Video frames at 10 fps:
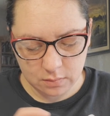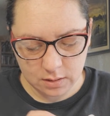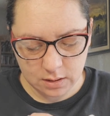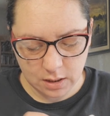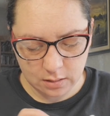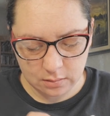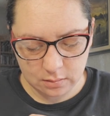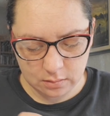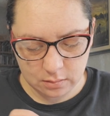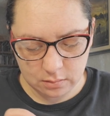
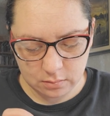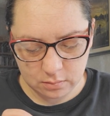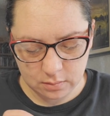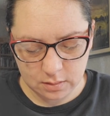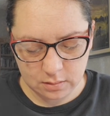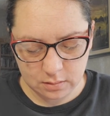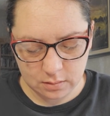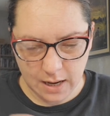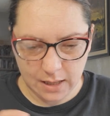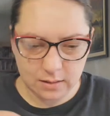six,
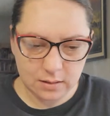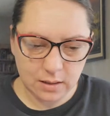eight,